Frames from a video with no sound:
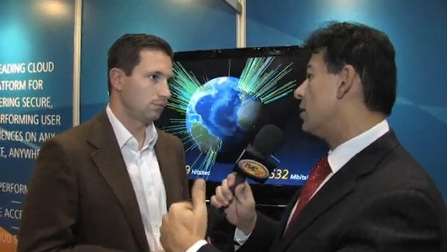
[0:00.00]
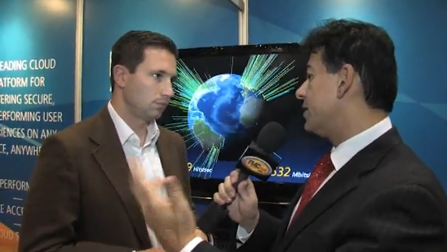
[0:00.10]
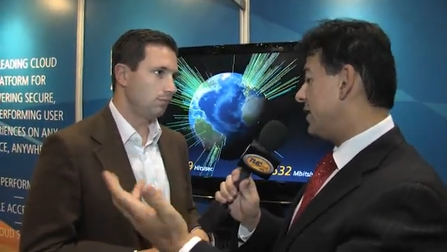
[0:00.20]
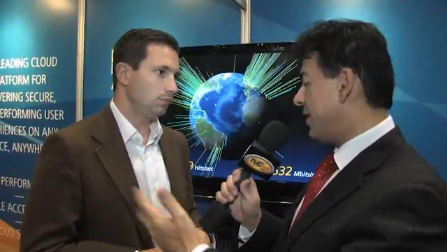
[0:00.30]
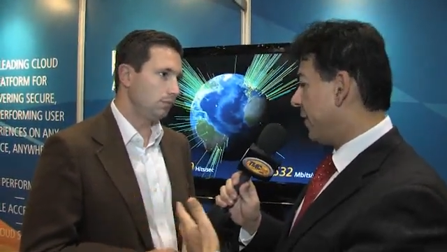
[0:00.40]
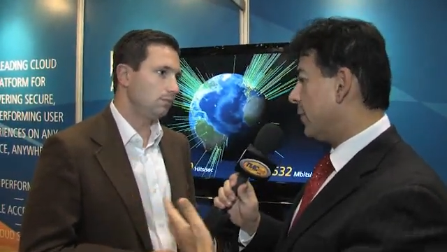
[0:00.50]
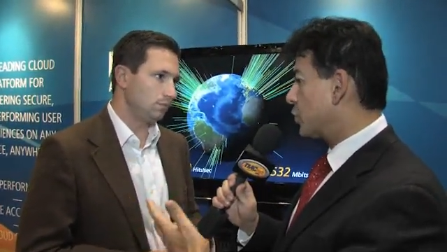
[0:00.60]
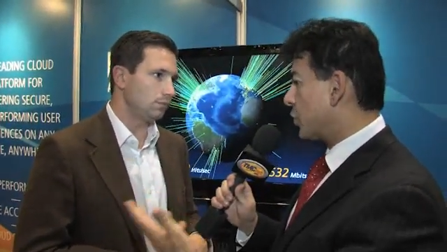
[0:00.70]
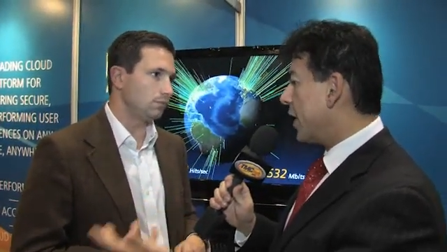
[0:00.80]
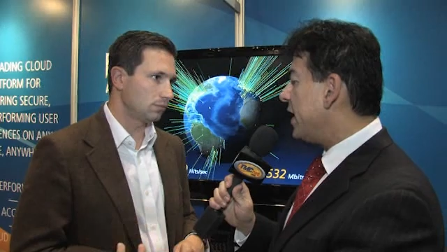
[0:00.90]
Speaker 1: Let's say if I'm a
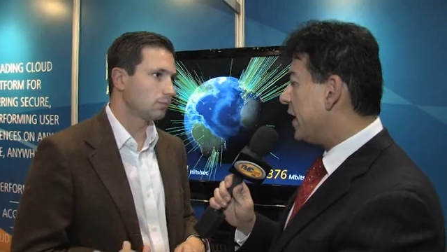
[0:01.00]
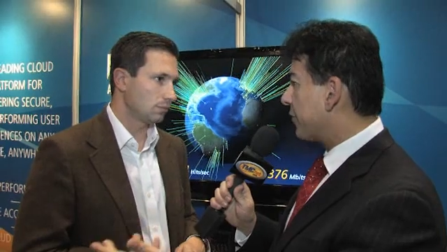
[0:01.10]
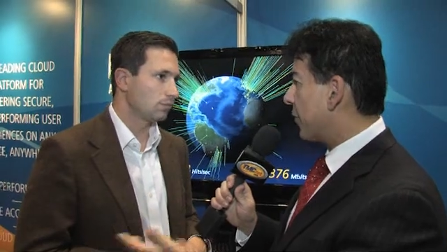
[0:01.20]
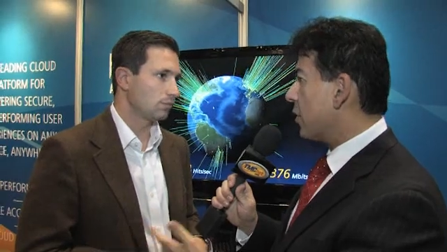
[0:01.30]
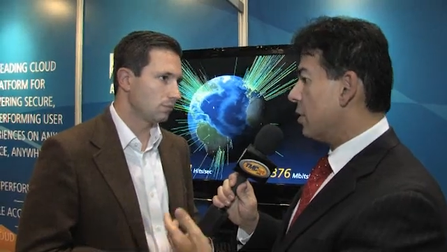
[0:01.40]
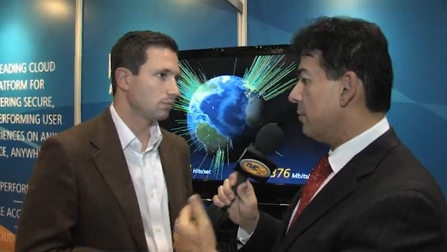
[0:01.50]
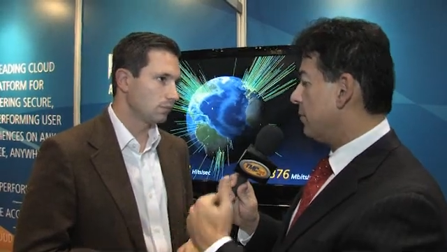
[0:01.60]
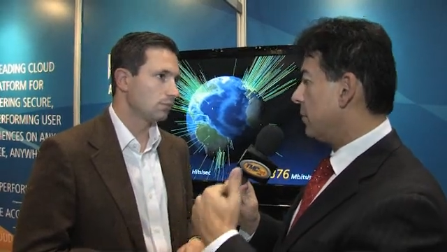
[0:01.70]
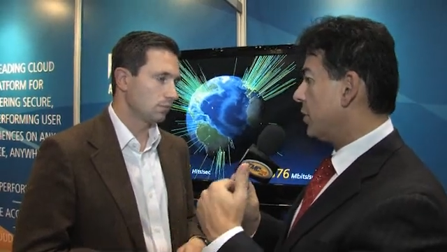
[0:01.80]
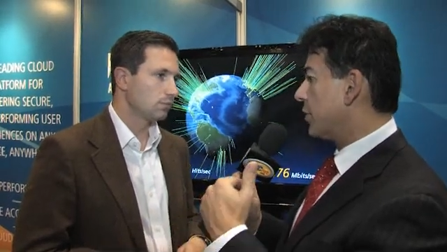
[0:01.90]
trading
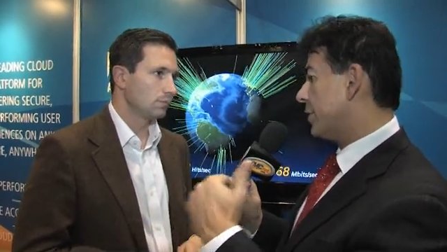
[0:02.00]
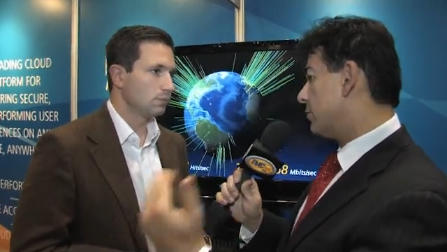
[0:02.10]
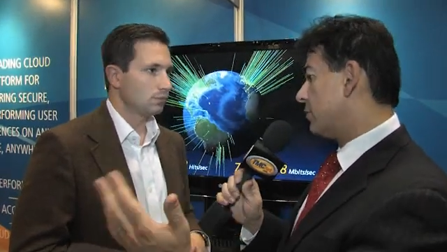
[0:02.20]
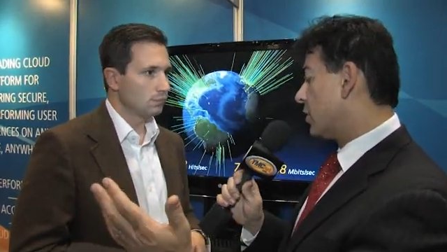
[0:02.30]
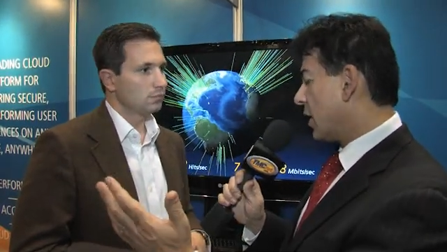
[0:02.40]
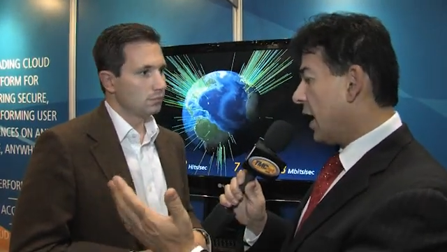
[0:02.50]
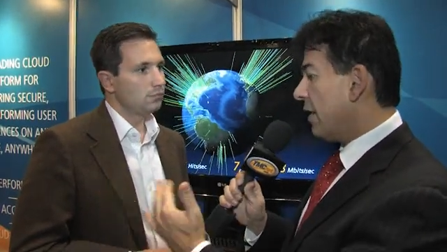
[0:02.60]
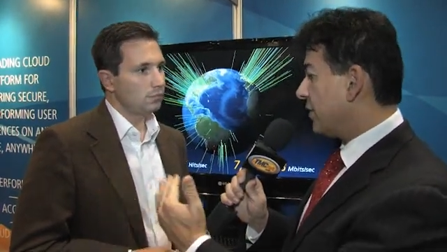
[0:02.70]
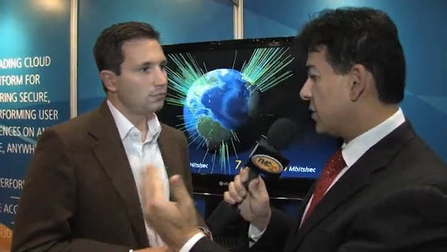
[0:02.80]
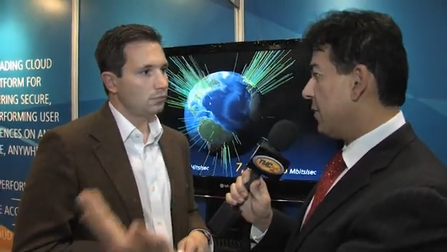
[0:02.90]
firm, you could
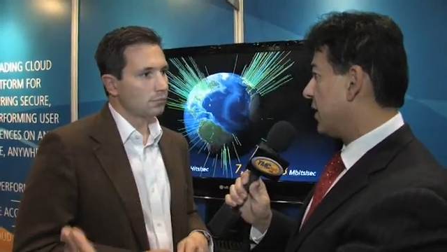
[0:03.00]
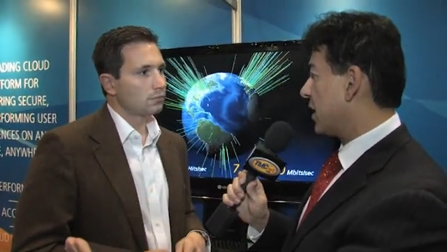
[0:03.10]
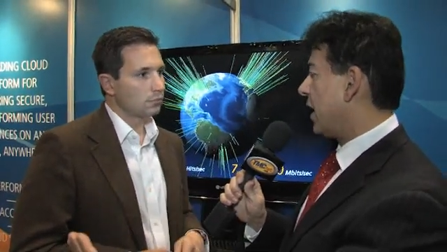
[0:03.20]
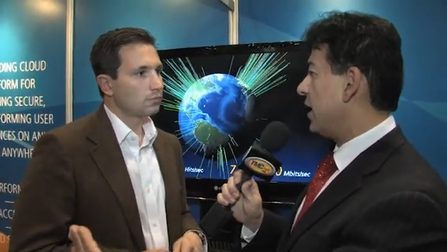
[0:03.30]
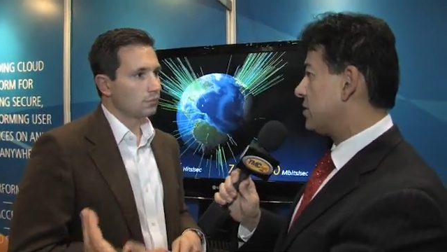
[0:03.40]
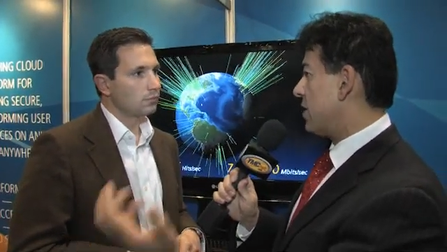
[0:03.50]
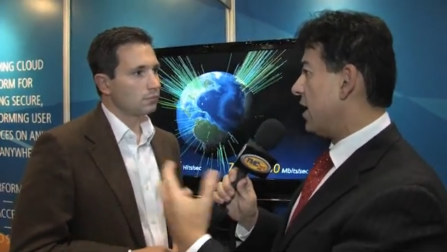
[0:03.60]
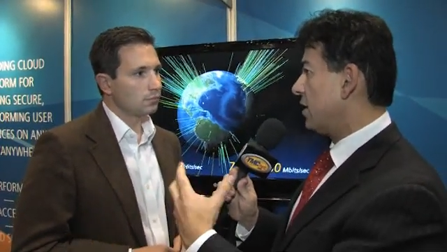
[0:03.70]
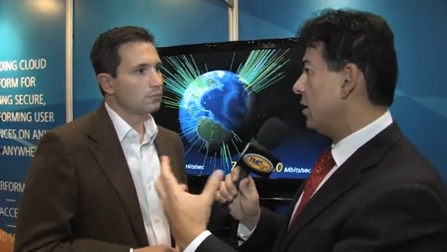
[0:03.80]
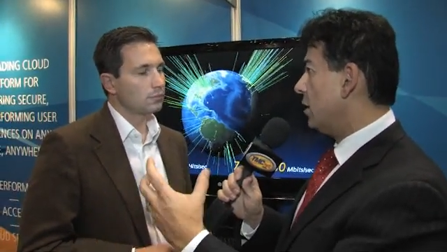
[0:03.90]
obviously make the case
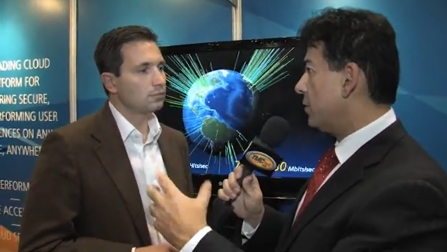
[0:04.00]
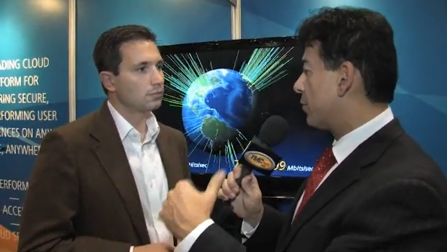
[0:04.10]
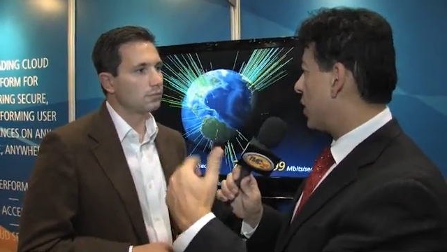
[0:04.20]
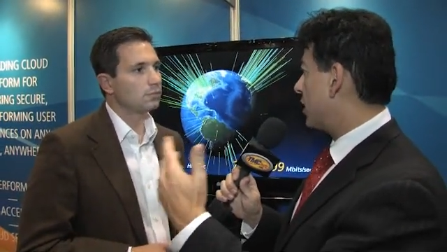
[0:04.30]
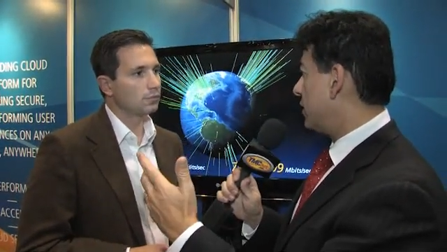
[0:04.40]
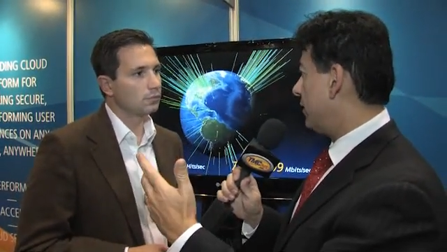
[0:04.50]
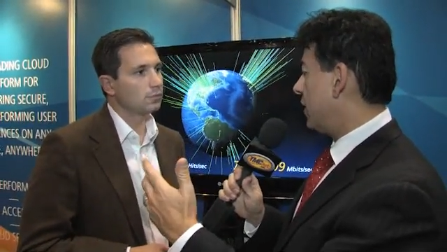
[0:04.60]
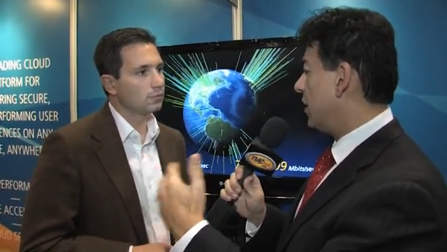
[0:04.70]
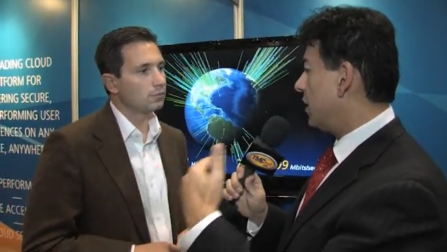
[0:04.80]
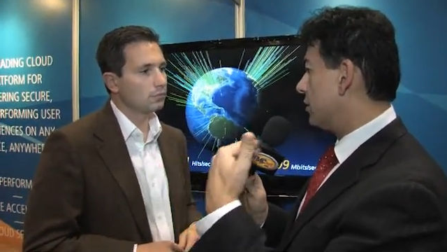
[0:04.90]
that the
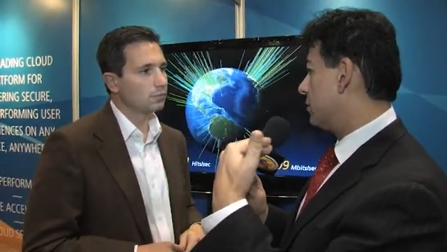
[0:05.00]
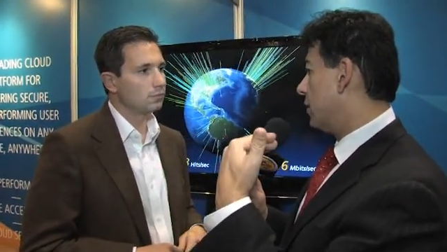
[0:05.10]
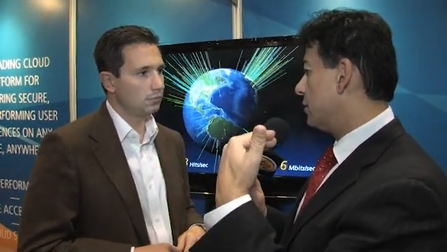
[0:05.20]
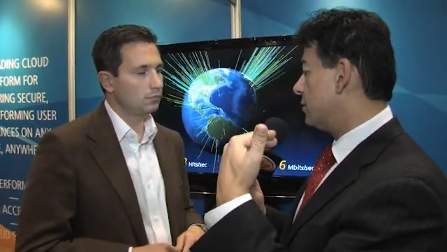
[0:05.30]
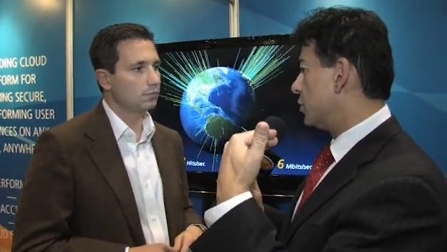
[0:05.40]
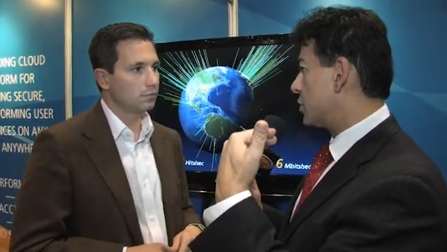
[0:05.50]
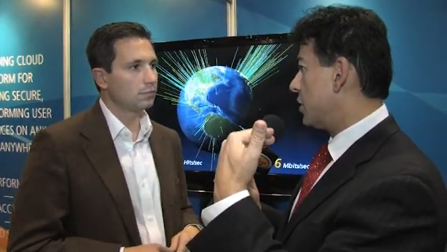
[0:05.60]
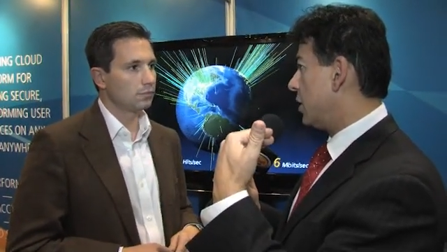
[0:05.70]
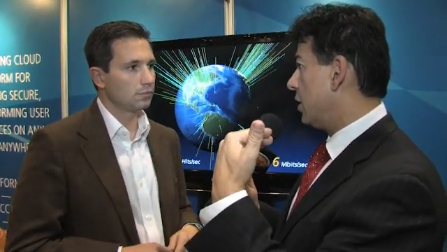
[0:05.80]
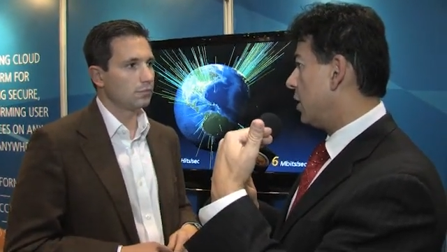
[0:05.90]
productivity and
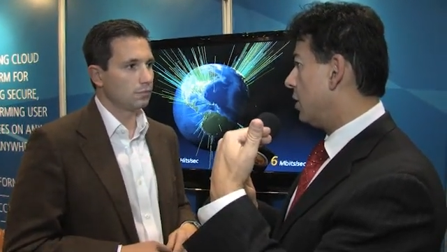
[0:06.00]
just the